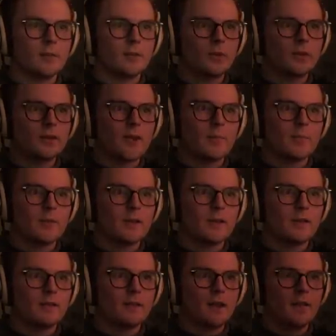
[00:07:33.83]
quite happy
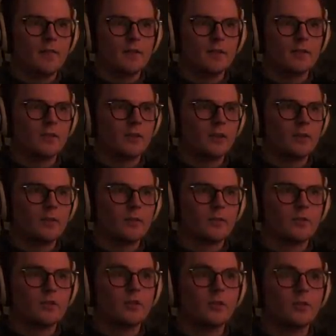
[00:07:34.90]
having a dog. I'm gonna
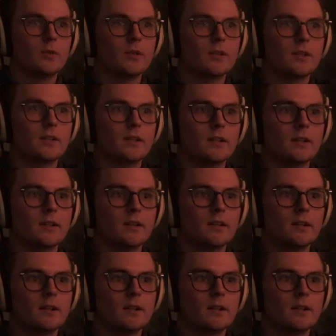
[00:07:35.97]
go in here.